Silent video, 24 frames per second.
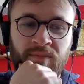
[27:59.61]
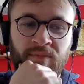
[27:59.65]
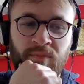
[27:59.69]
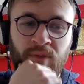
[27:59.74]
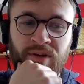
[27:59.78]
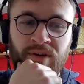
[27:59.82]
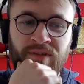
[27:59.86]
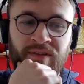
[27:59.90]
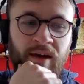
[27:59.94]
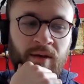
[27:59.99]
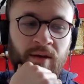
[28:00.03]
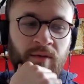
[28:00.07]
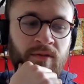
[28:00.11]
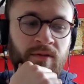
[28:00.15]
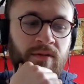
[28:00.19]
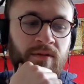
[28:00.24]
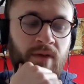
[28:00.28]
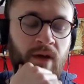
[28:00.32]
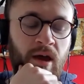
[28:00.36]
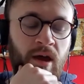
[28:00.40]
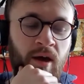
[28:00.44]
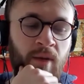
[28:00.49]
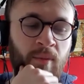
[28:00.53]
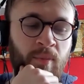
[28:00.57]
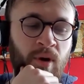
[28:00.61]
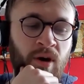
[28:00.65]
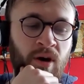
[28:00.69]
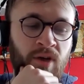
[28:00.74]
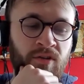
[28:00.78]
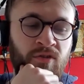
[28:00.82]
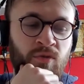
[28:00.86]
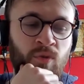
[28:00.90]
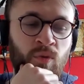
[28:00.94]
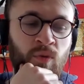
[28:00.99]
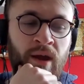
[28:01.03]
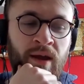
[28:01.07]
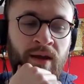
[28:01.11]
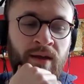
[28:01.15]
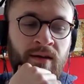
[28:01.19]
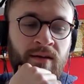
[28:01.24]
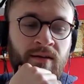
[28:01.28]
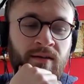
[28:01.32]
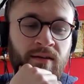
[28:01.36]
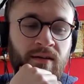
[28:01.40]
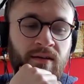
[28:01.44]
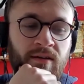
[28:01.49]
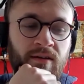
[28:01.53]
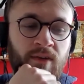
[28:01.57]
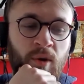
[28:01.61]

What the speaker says: My dad passed away a couple